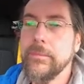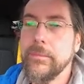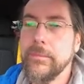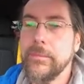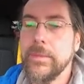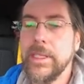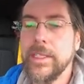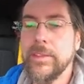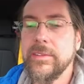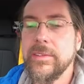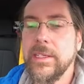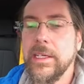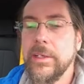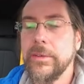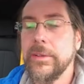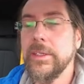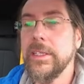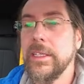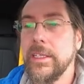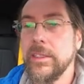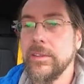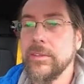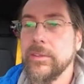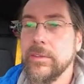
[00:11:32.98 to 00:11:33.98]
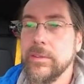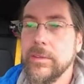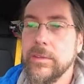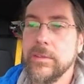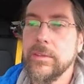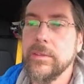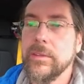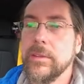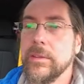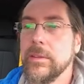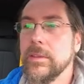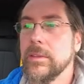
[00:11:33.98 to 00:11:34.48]
That's how it is.
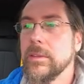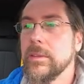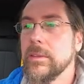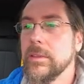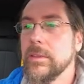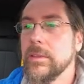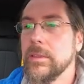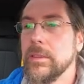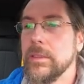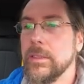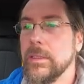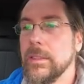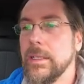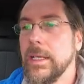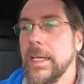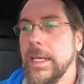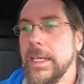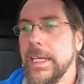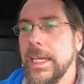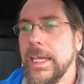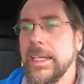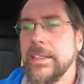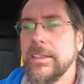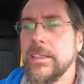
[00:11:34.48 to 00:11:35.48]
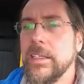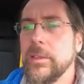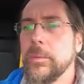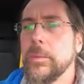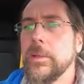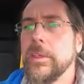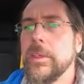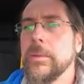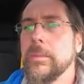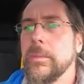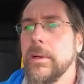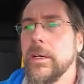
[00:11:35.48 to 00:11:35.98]
I had that
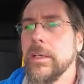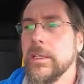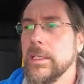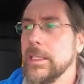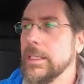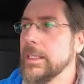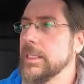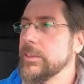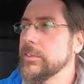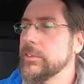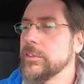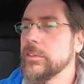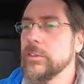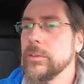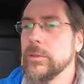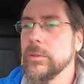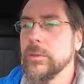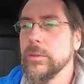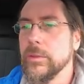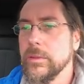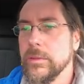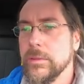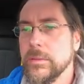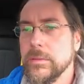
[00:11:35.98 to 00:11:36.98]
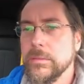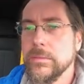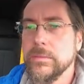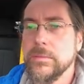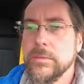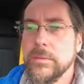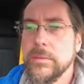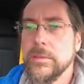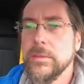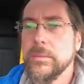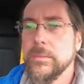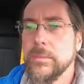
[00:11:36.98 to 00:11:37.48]
with the Model S too,
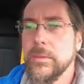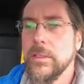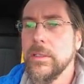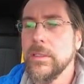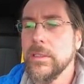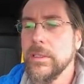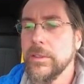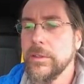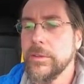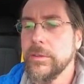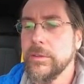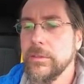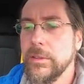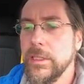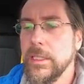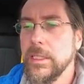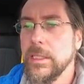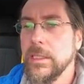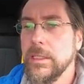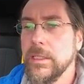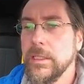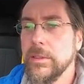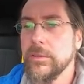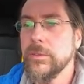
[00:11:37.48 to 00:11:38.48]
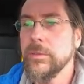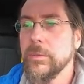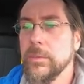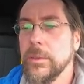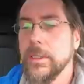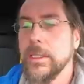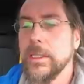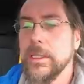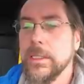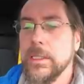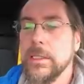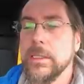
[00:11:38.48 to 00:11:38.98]
Model 3 as
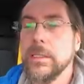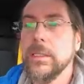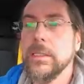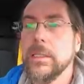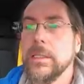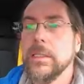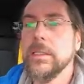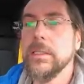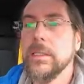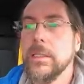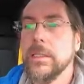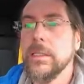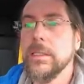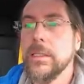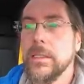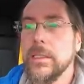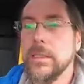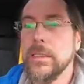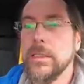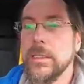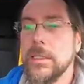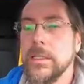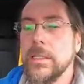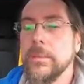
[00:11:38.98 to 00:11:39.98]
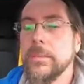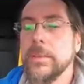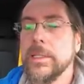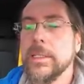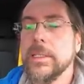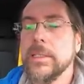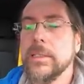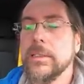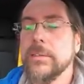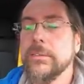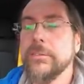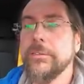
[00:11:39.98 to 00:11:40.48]
well. Oh,
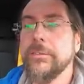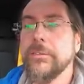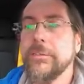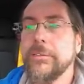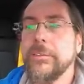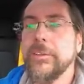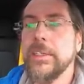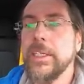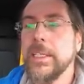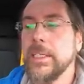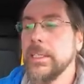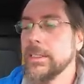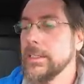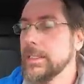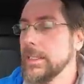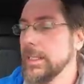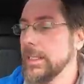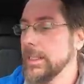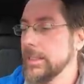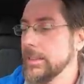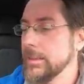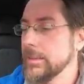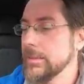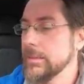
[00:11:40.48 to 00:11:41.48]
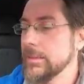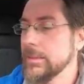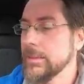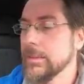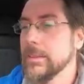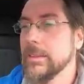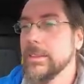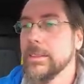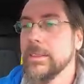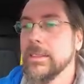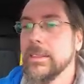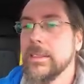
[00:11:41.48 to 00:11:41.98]
but feel that.
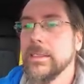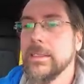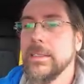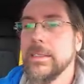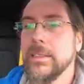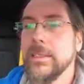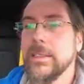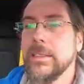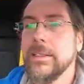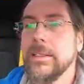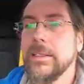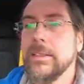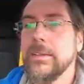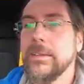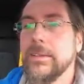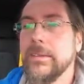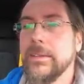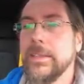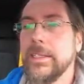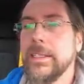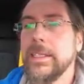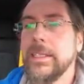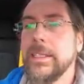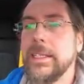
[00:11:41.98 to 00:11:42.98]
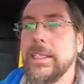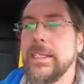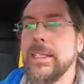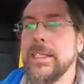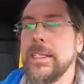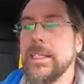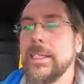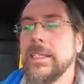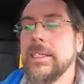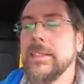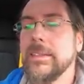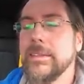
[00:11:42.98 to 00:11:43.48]
Oh,
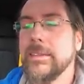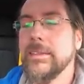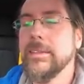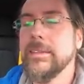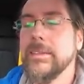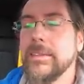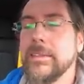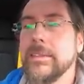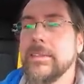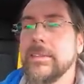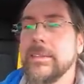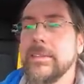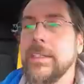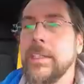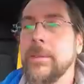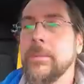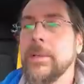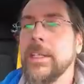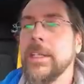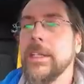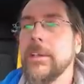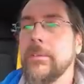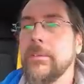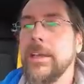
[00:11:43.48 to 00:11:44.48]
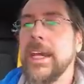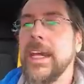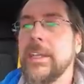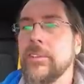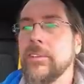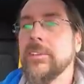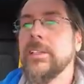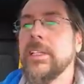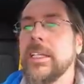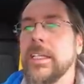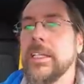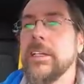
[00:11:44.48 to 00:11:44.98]
yes. Even I
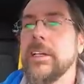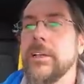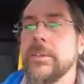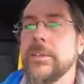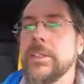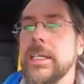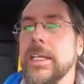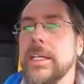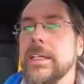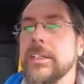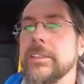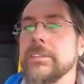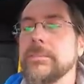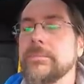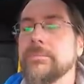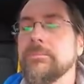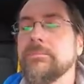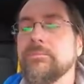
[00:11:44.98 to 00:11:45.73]
gradually go down,